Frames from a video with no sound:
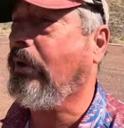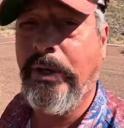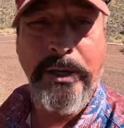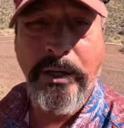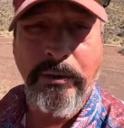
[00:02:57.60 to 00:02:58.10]

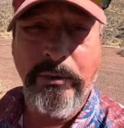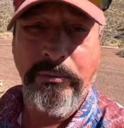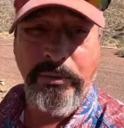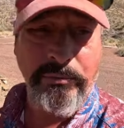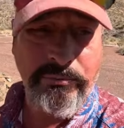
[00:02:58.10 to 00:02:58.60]
And then I'll go
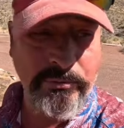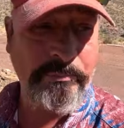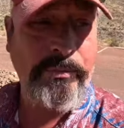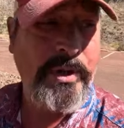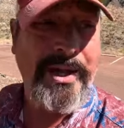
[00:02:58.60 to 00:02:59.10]
do
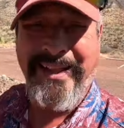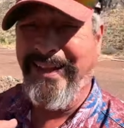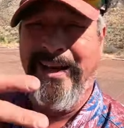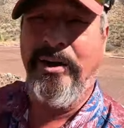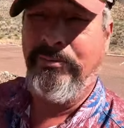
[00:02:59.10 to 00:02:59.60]
some,
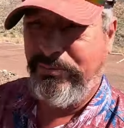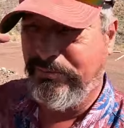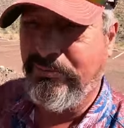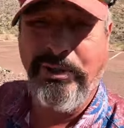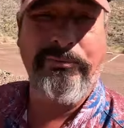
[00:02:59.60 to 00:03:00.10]
then I'll,
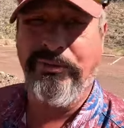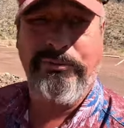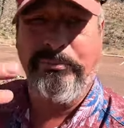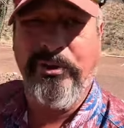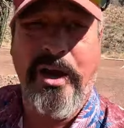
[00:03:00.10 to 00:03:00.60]
we'll go see
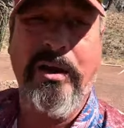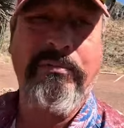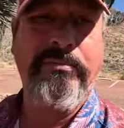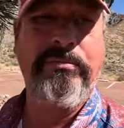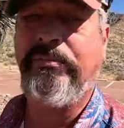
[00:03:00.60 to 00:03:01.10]
some
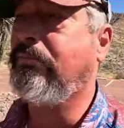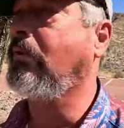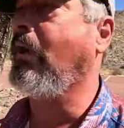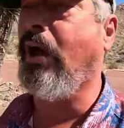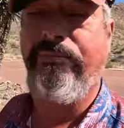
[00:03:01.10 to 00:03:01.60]
stuff.
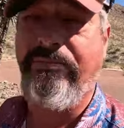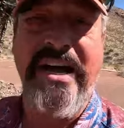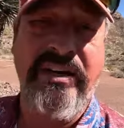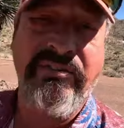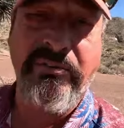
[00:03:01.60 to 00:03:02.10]
I'll
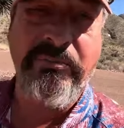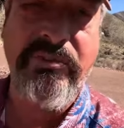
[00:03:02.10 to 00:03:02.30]
find us some